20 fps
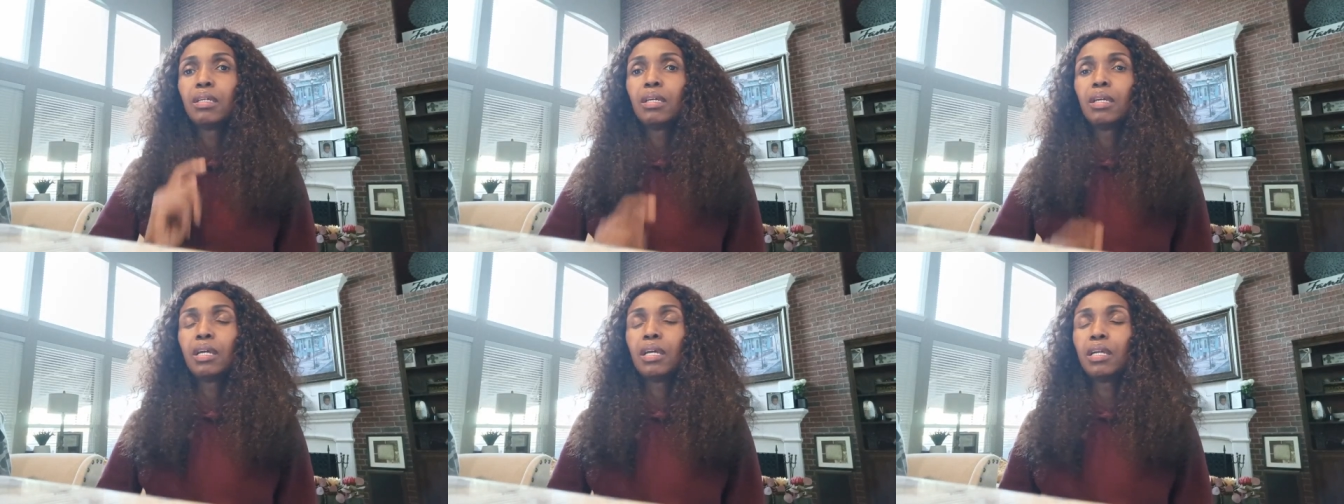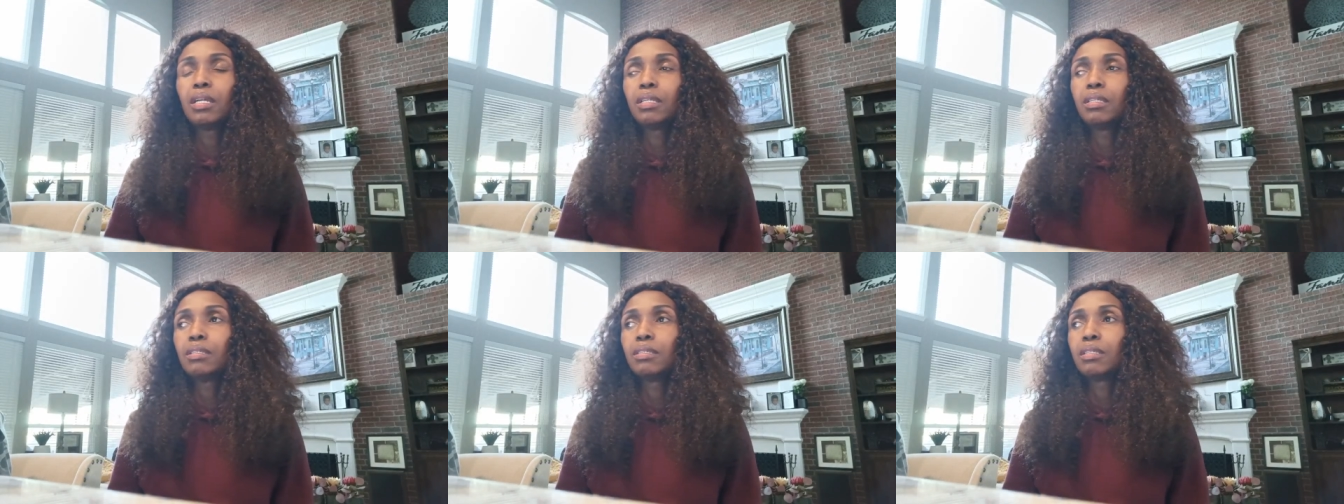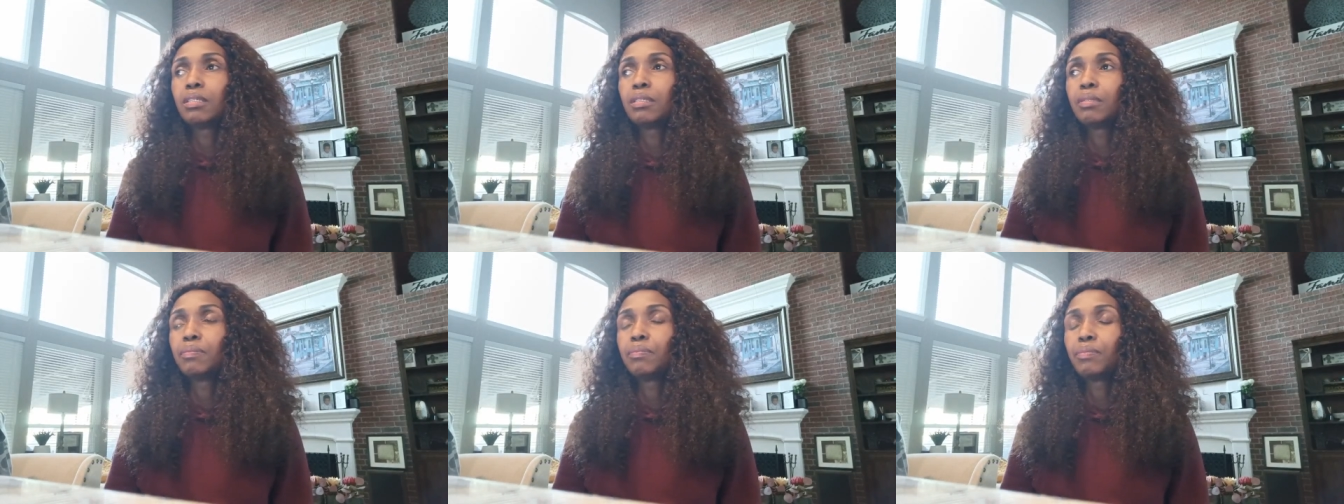and
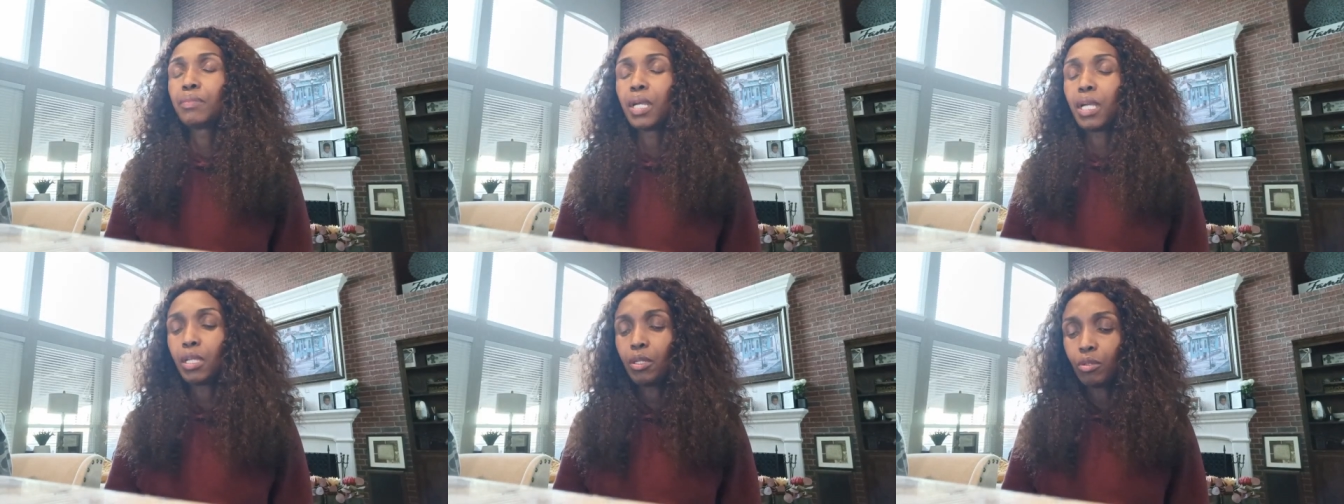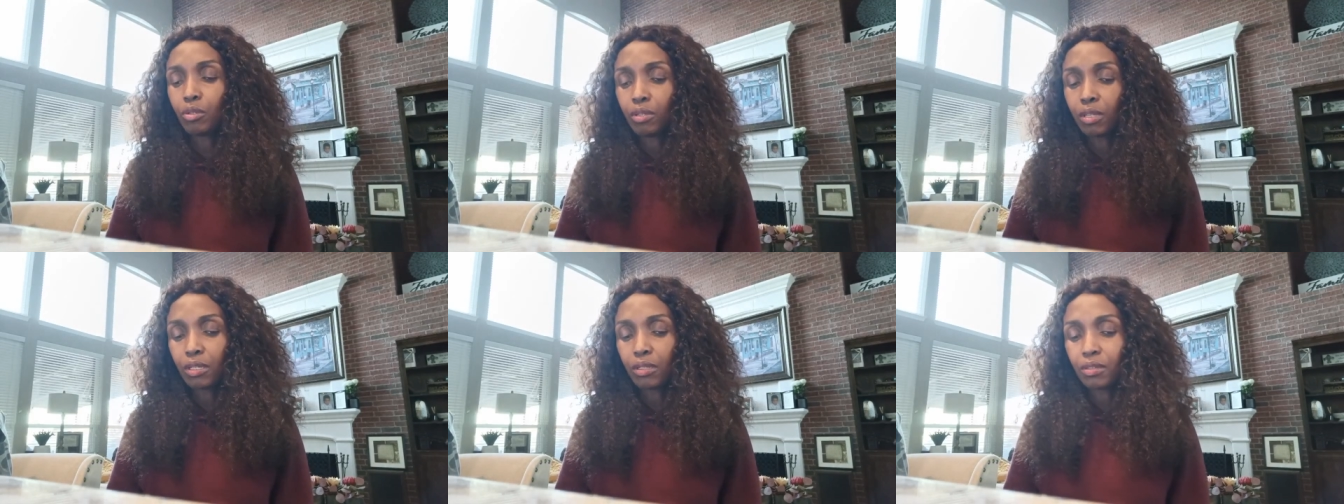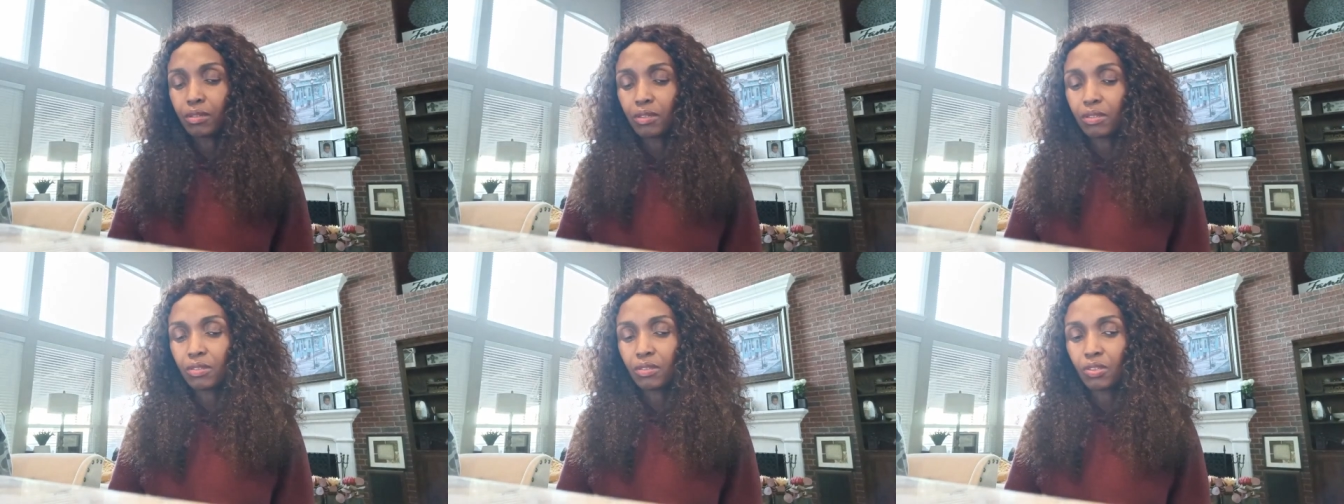um, I know
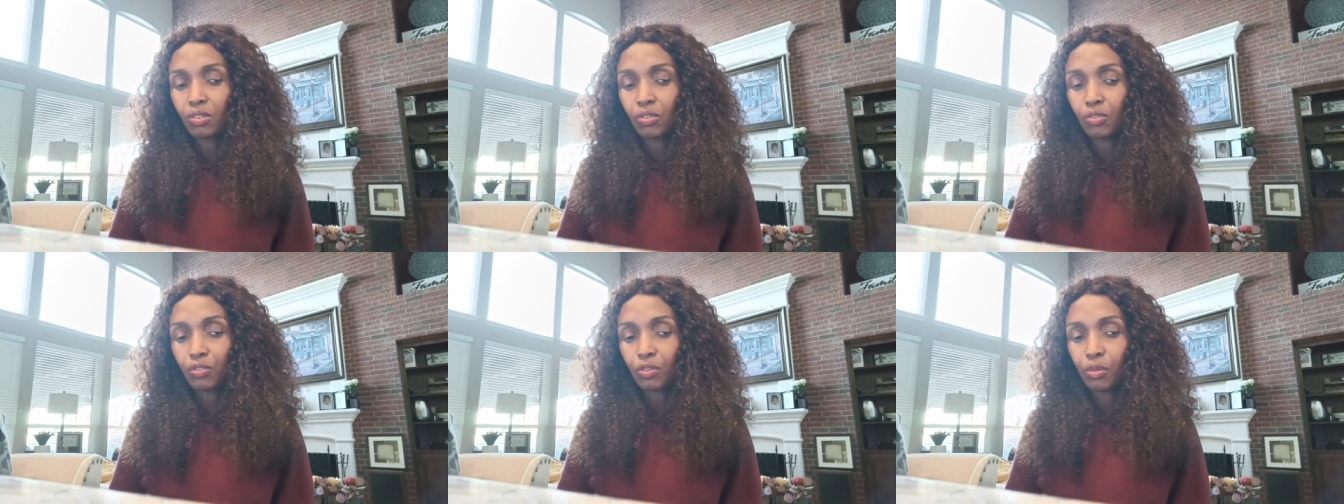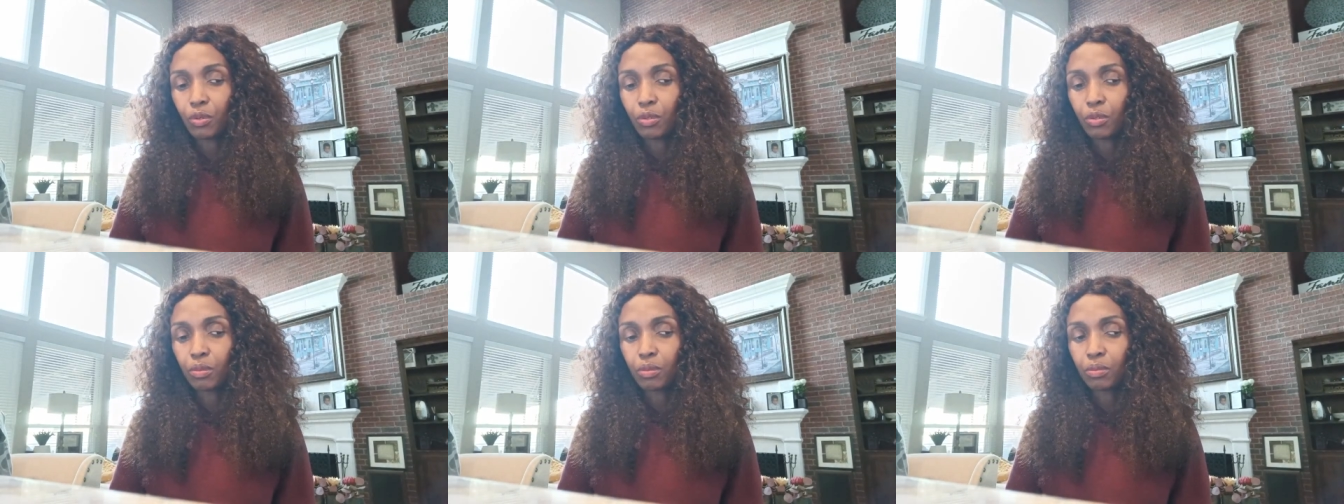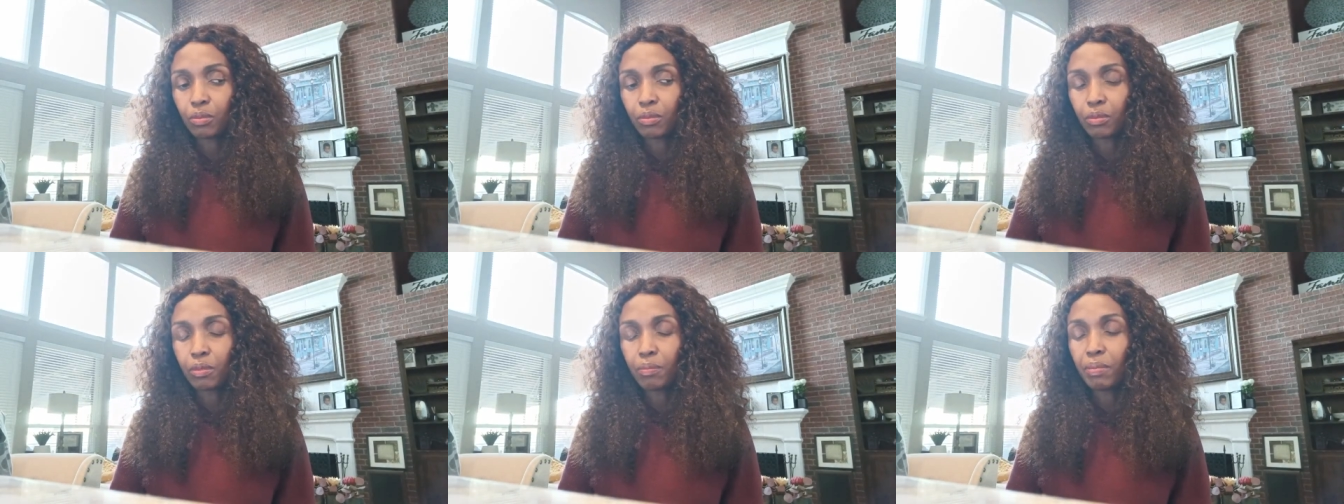that this is for
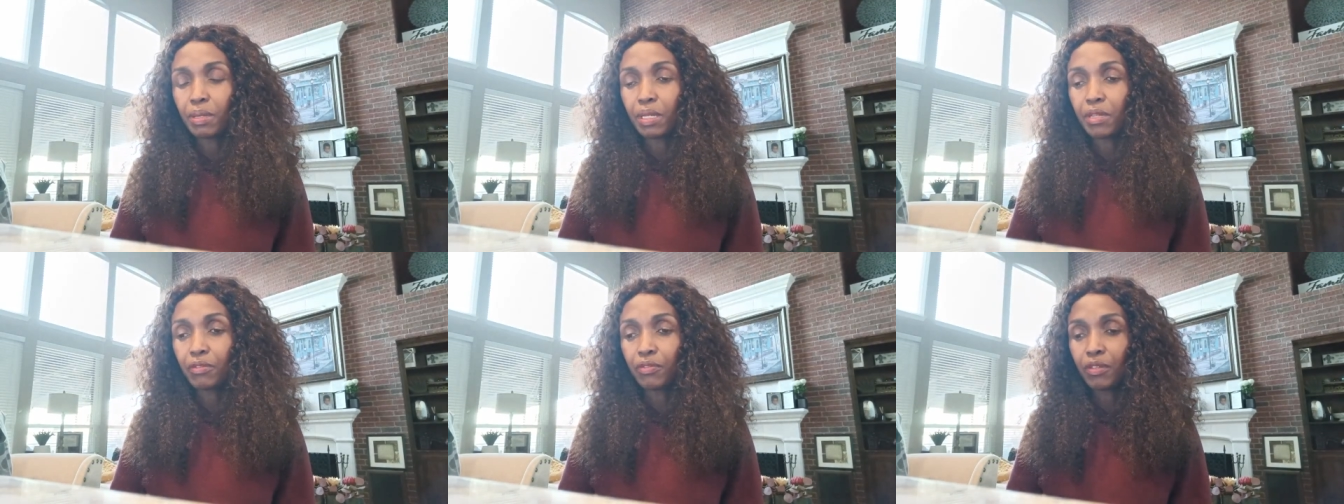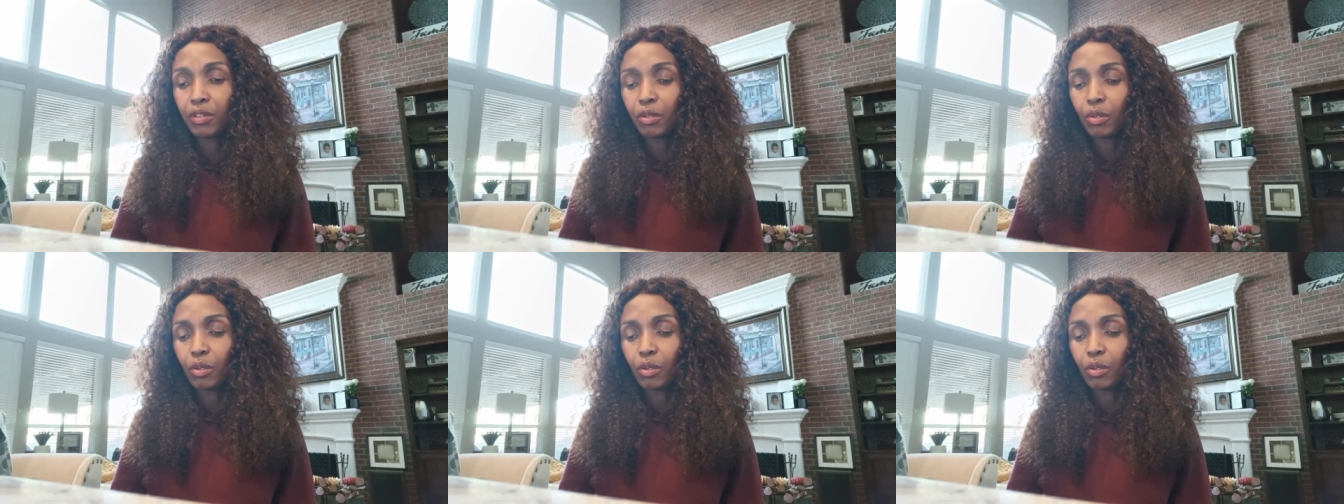the benefit